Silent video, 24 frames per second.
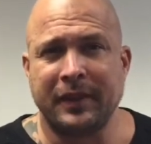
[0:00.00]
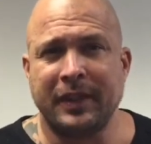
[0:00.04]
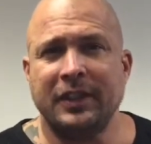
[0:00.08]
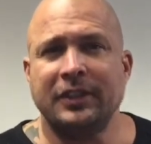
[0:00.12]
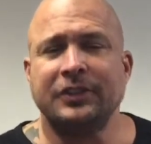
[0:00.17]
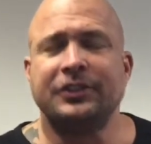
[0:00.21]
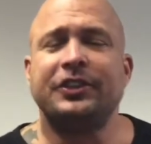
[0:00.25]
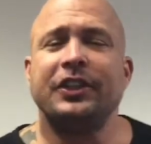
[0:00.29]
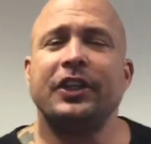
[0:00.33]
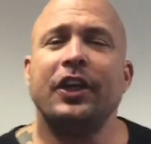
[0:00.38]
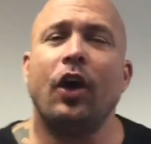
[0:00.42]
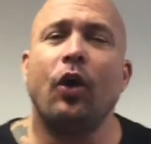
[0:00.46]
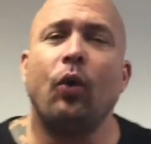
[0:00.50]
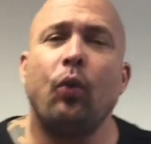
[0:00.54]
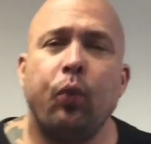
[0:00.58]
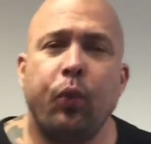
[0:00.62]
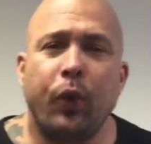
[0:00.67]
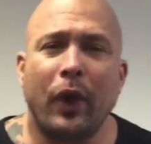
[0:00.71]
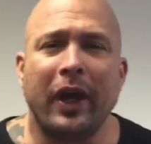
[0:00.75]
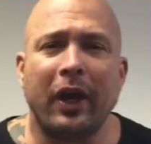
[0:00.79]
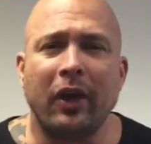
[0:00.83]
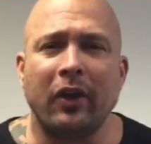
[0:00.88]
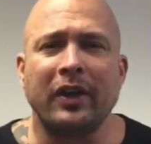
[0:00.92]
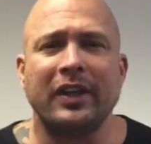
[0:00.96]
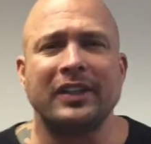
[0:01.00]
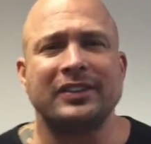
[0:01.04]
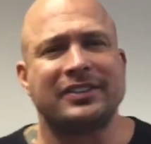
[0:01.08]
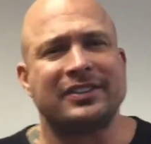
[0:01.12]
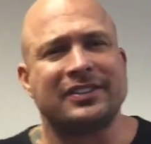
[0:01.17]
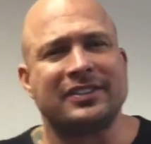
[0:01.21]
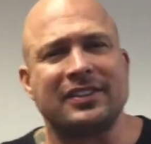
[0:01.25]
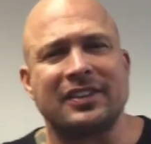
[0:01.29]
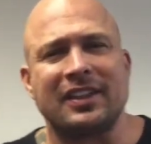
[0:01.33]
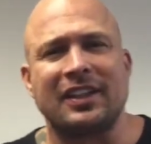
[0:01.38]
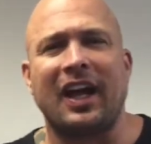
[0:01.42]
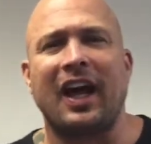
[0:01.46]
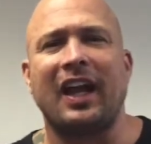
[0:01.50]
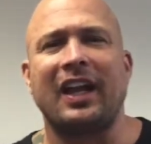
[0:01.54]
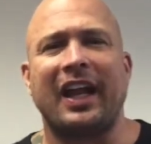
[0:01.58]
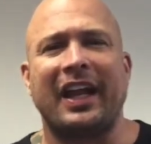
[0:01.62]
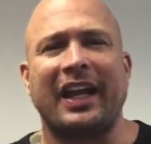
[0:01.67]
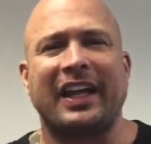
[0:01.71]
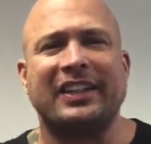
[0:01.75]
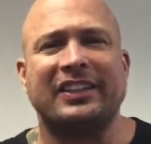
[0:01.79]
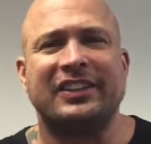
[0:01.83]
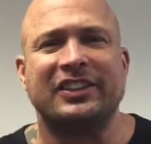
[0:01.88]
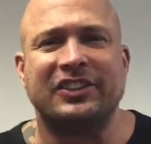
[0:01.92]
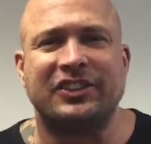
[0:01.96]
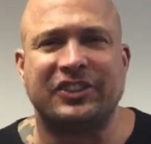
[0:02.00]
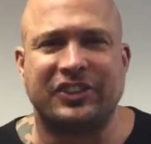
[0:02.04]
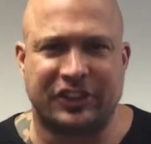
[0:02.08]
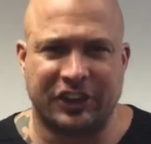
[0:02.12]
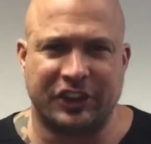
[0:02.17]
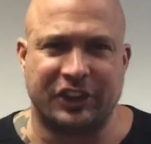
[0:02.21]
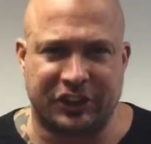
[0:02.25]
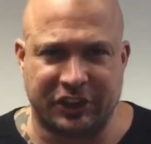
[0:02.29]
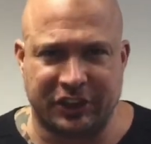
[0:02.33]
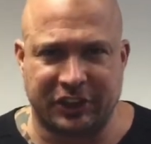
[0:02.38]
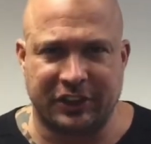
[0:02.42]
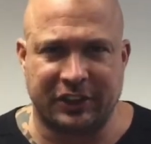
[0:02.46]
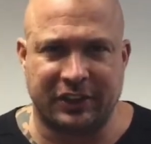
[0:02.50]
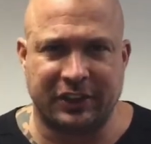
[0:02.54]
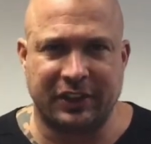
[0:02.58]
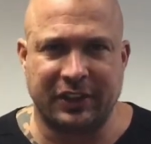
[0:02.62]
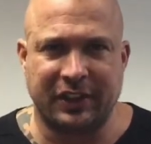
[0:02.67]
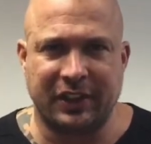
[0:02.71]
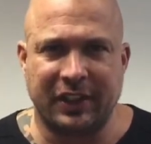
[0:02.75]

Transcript: See, awareness is a lot like a decision.